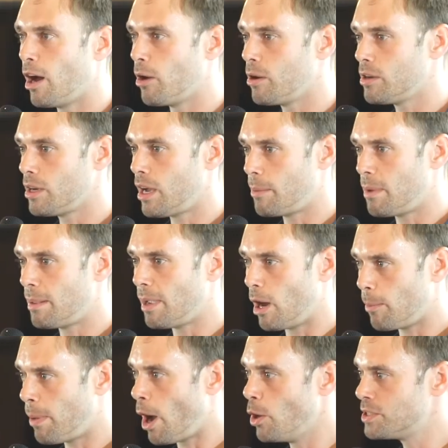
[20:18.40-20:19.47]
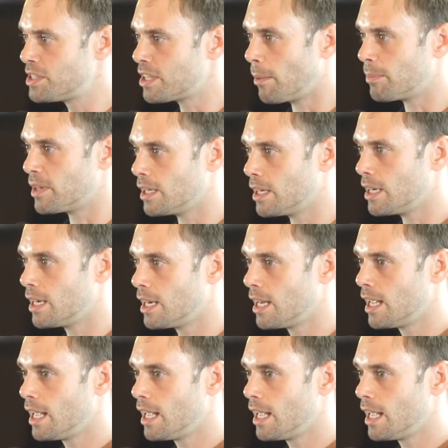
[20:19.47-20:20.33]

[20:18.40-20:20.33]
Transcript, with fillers: I'll maybe I'll post something,